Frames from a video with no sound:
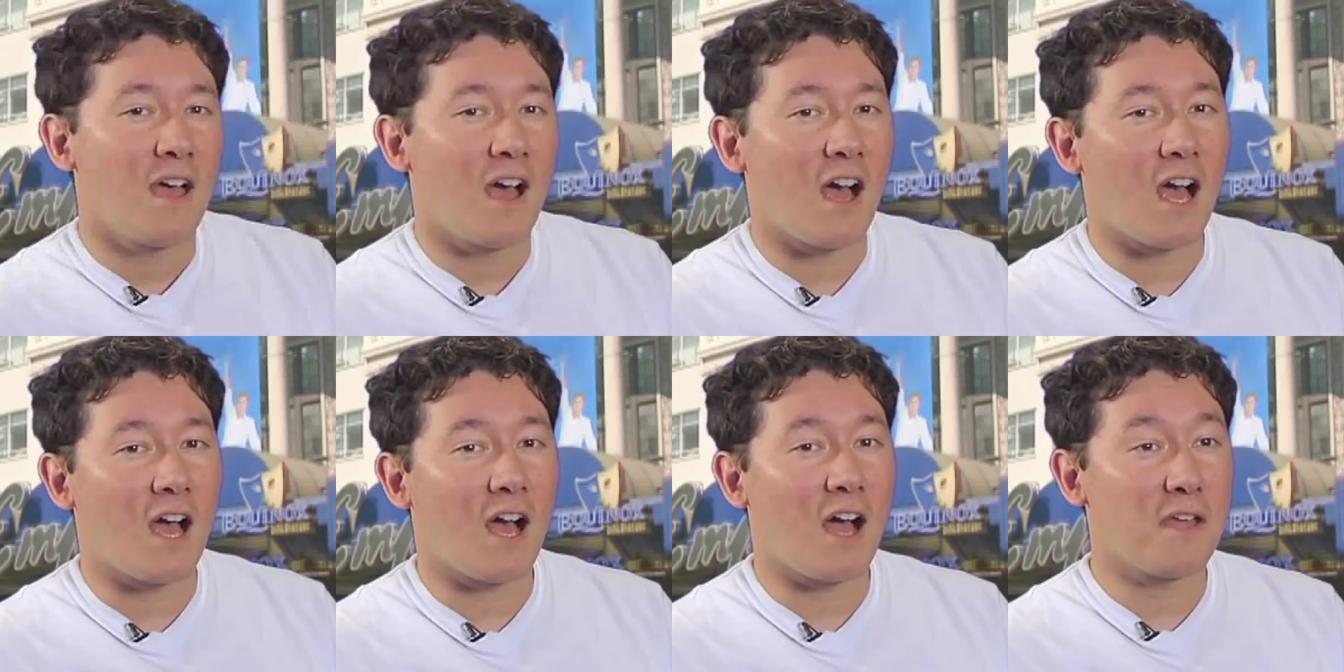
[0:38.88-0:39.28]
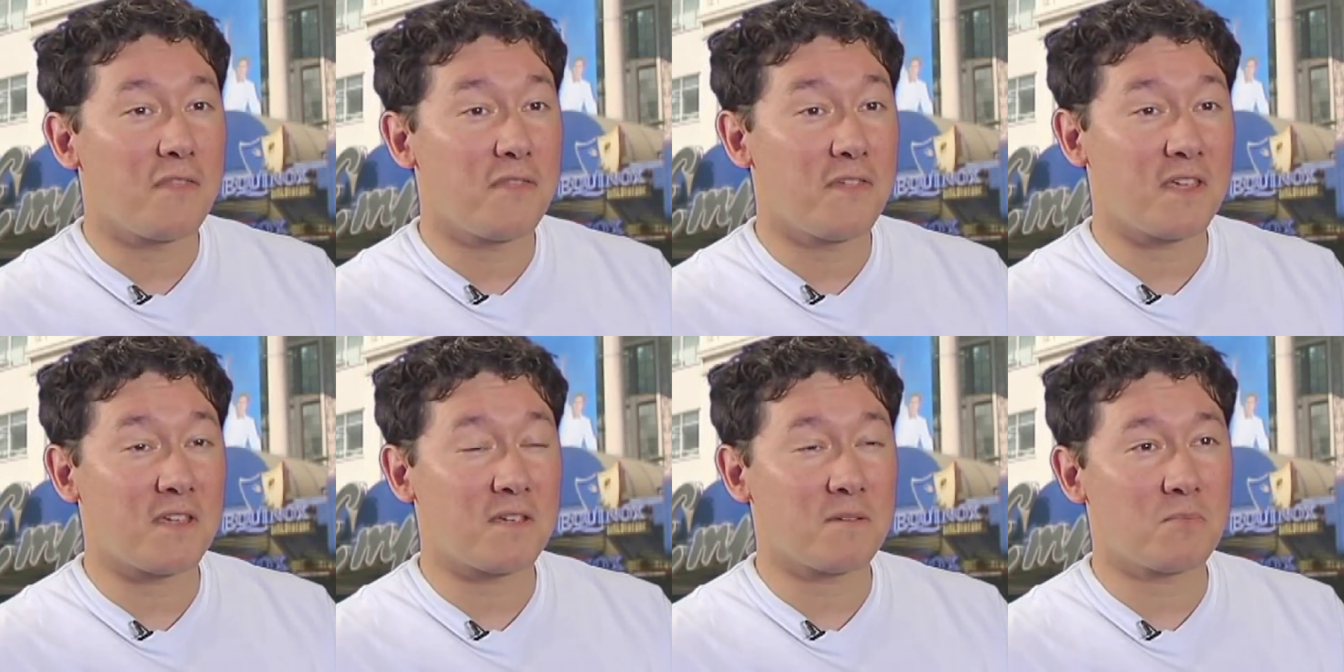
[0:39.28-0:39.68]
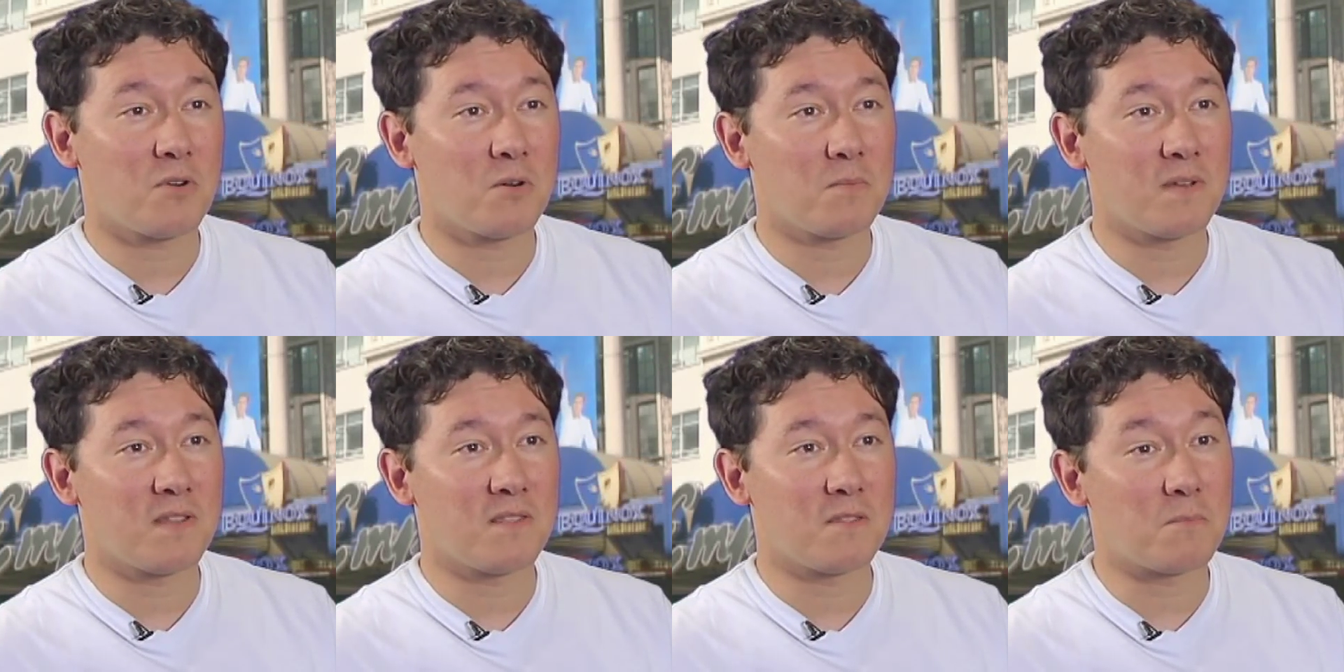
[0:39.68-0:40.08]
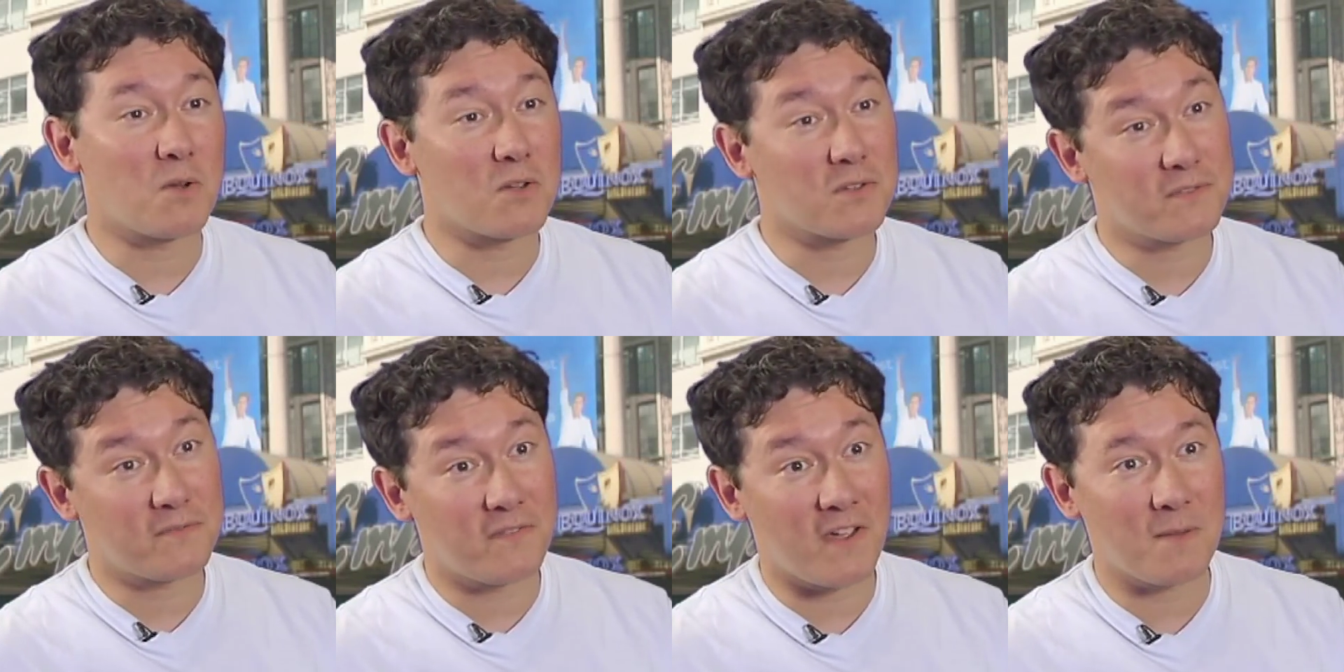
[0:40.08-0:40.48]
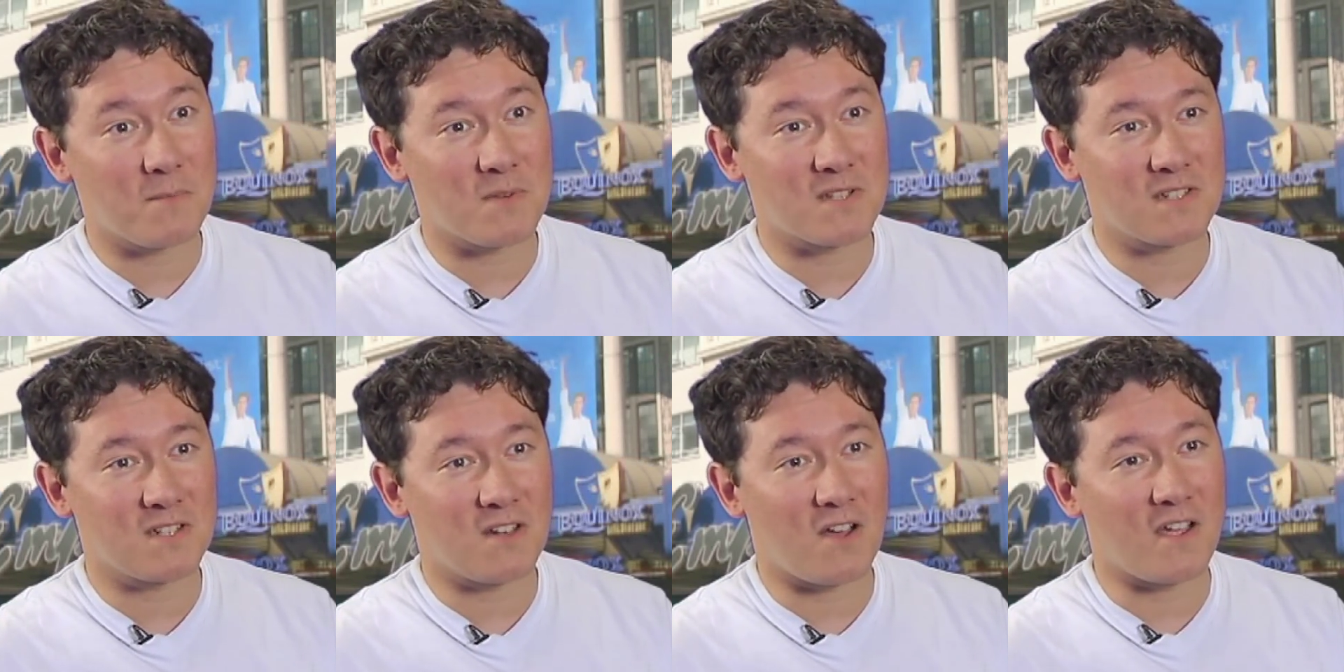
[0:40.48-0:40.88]
Uh, I think probably the most
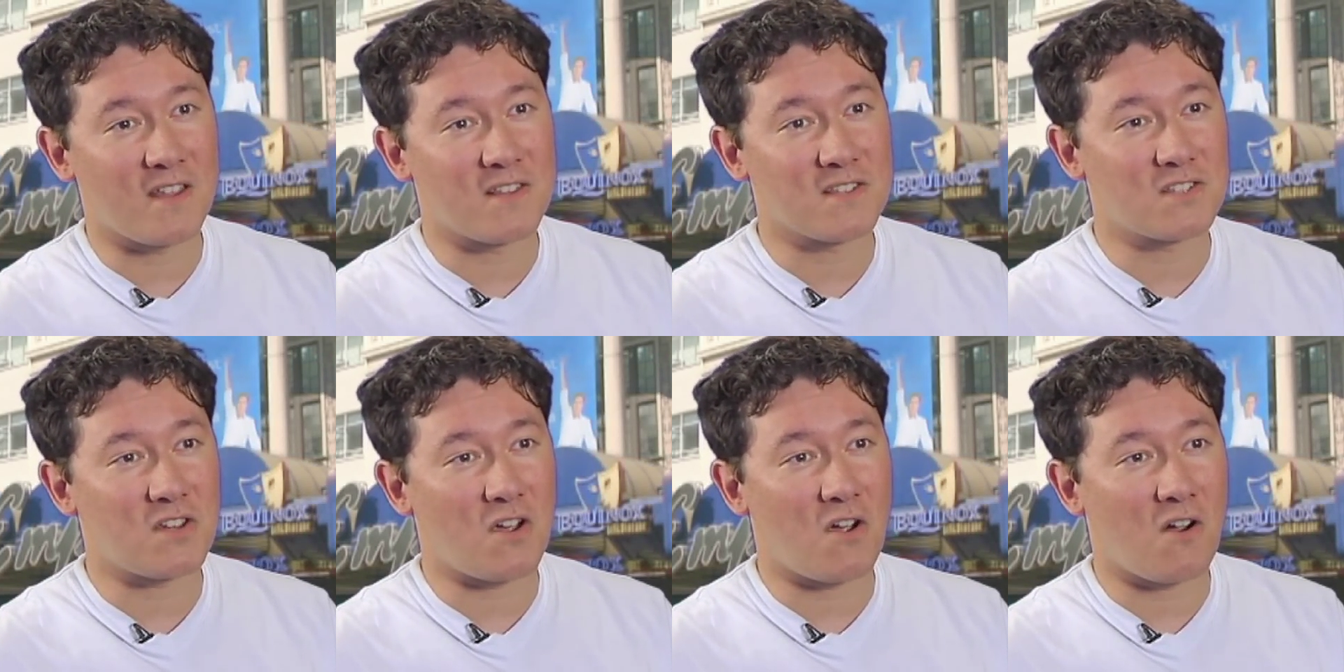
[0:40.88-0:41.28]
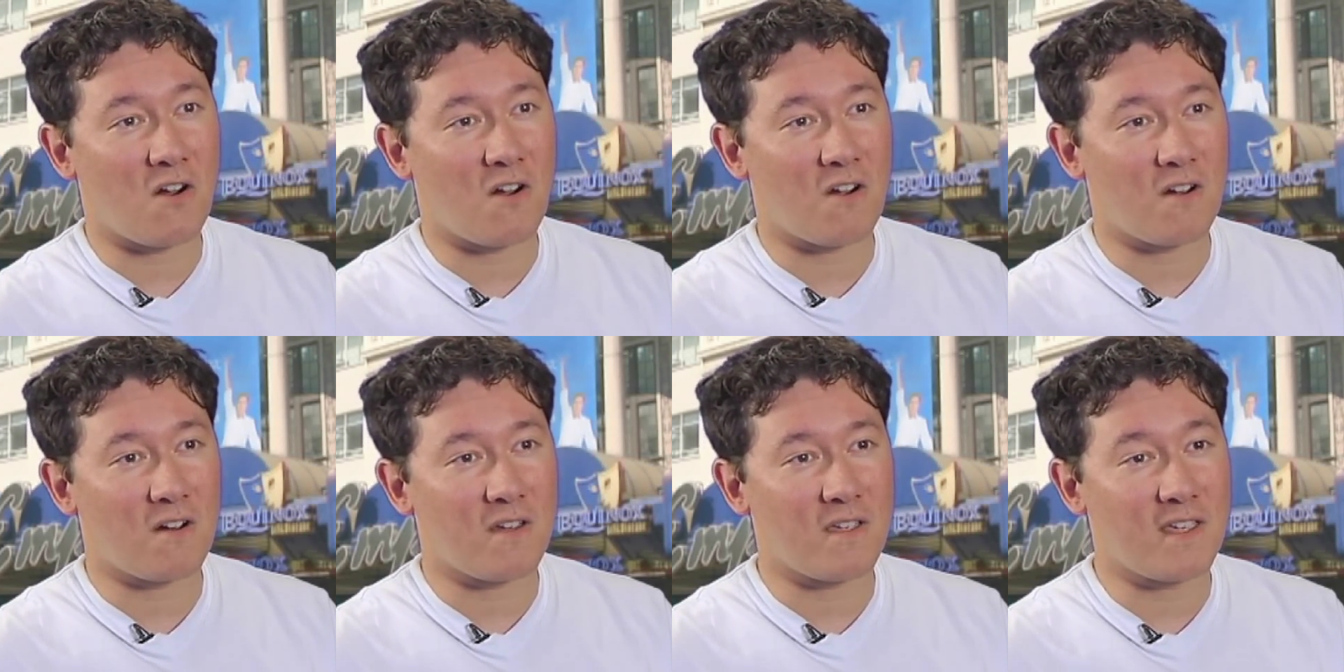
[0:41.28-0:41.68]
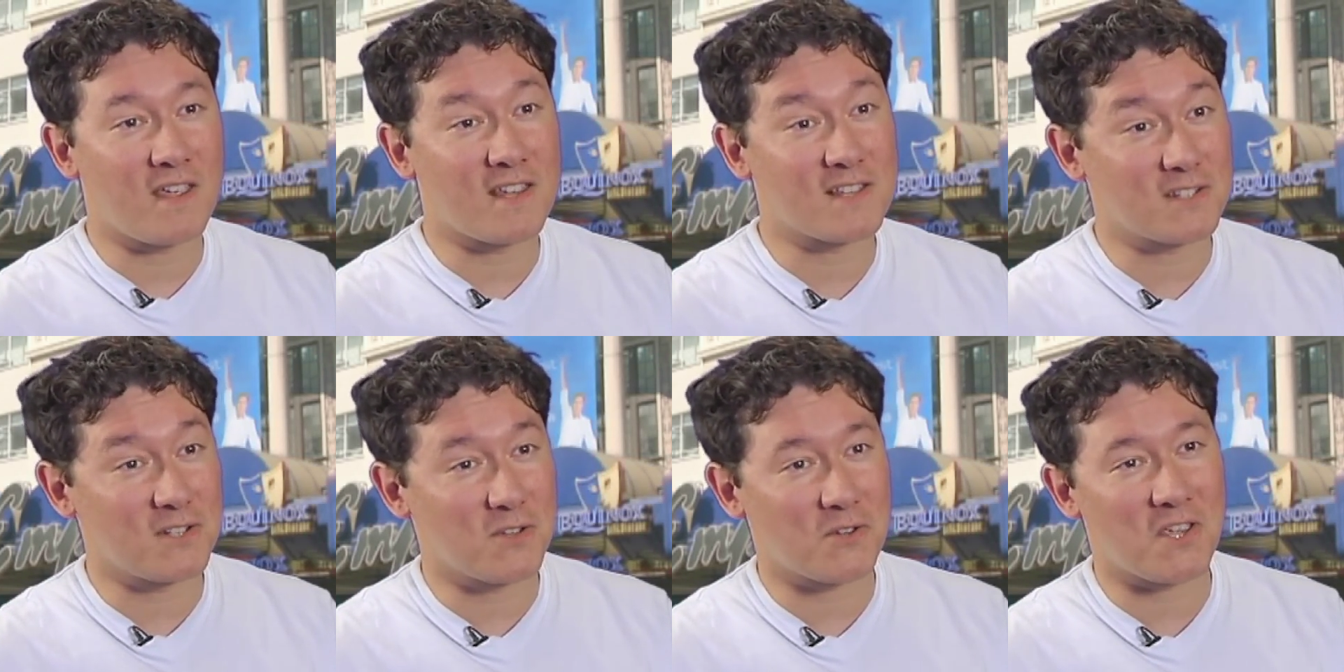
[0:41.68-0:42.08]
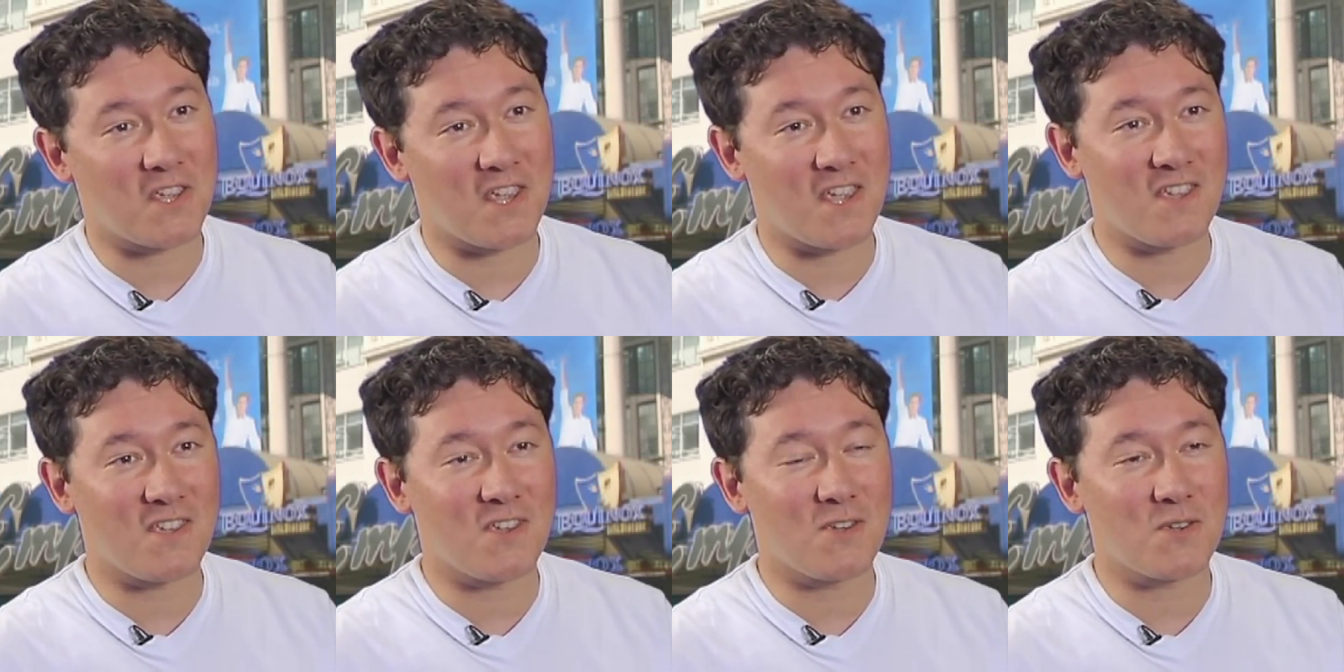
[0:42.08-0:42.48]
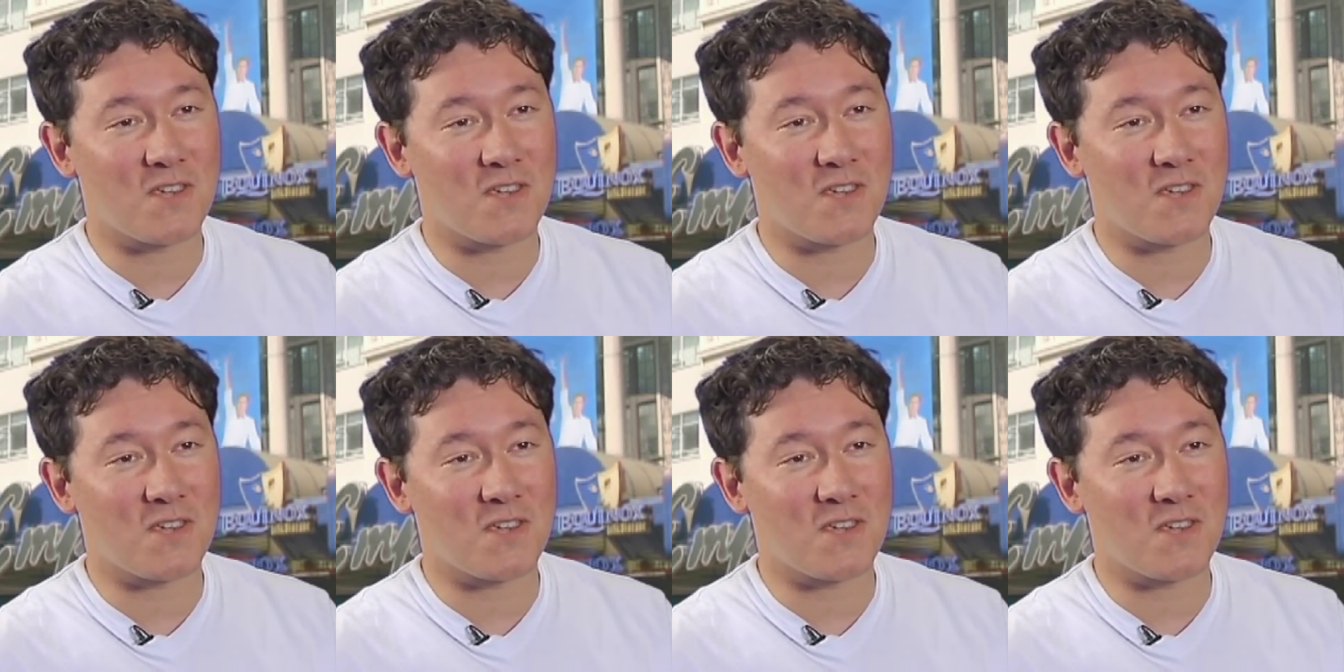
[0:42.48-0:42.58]
famous lines are his looking at you,